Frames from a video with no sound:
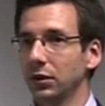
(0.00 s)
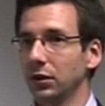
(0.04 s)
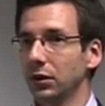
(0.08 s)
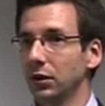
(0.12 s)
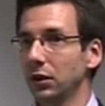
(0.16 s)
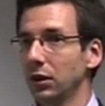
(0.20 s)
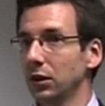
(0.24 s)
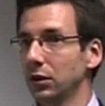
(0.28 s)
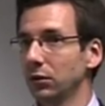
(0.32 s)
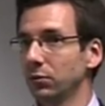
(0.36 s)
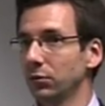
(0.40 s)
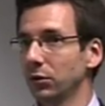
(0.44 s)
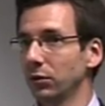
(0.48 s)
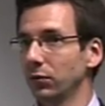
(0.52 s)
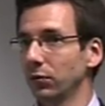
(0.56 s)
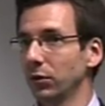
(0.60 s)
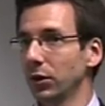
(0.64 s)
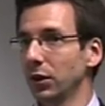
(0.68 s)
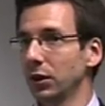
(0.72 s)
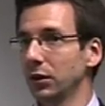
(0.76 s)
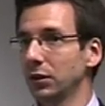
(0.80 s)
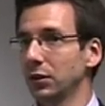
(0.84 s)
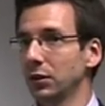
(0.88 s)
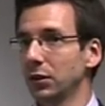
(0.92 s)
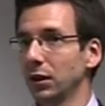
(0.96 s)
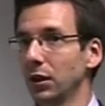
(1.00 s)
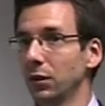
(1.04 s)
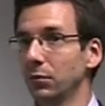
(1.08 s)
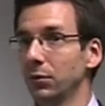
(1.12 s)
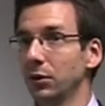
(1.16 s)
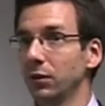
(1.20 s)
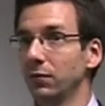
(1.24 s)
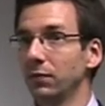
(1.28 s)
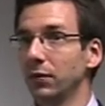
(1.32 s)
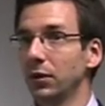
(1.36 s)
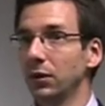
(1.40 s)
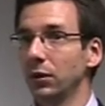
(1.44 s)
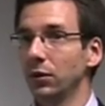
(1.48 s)
engagement rates, how
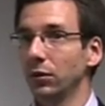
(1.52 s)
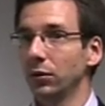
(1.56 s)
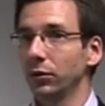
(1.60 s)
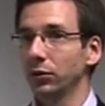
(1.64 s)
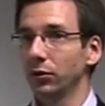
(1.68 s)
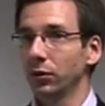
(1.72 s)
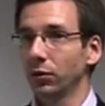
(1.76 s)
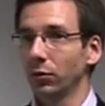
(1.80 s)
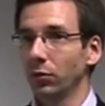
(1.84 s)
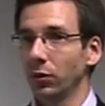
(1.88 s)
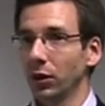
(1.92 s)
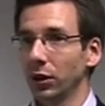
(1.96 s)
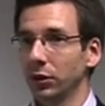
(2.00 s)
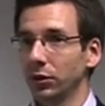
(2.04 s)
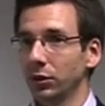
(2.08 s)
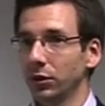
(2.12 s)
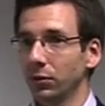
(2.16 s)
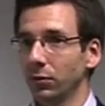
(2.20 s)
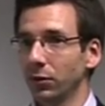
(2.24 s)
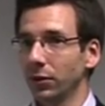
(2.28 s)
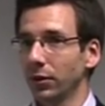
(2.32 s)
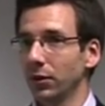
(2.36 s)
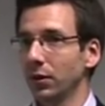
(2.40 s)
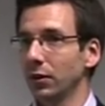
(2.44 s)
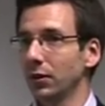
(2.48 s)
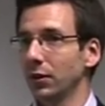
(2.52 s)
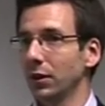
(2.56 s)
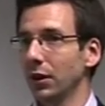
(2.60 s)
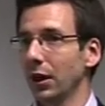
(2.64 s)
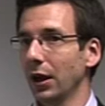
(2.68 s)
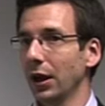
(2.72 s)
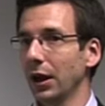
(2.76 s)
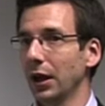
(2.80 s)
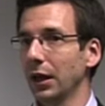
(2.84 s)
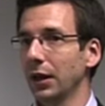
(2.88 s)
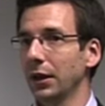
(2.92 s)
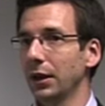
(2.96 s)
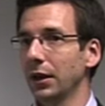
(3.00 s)
many videos they're watching within the
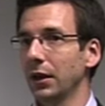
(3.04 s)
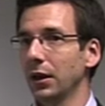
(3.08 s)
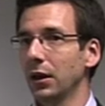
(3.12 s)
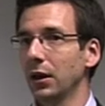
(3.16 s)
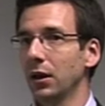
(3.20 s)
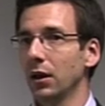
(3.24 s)
ad,